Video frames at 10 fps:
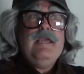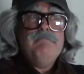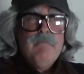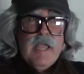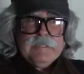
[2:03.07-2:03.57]

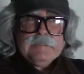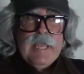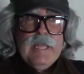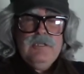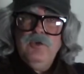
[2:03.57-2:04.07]
it might
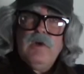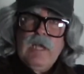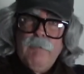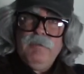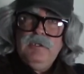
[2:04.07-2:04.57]
tell you a
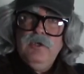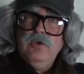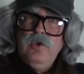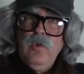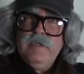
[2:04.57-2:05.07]
couple
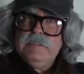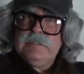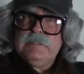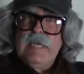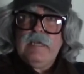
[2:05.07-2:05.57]
little
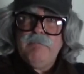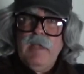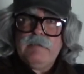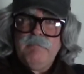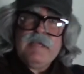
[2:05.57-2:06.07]
noises that it
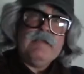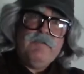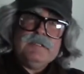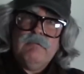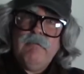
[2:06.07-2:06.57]
might make
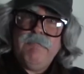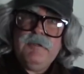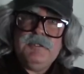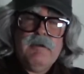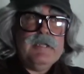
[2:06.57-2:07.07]
if it's a
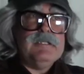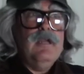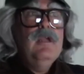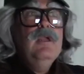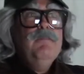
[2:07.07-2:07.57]
refrigerator,
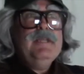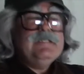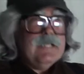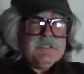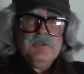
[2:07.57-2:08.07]
but
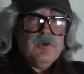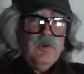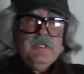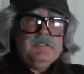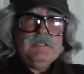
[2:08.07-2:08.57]
it doesn't
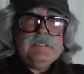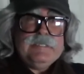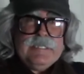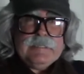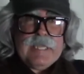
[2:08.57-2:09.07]
go into the
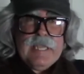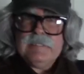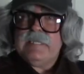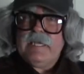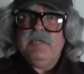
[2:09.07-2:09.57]

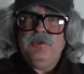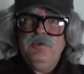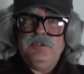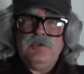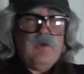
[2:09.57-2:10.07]
details like it
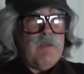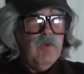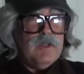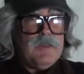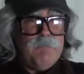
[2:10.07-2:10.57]
used to. And
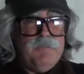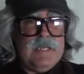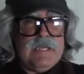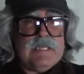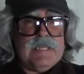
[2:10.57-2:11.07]
one of the
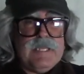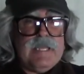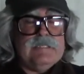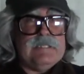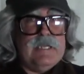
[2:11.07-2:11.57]
big
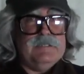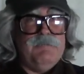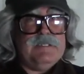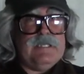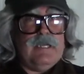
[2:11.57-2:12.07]
things that is
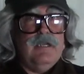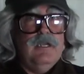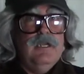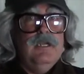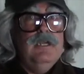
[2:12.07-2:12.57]
missing
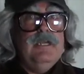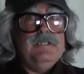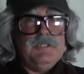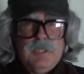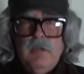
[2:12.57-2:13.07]

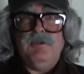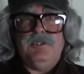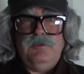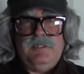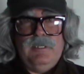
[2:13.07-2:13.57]
is
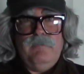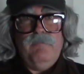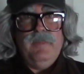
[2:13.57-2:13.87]
troubleshooting.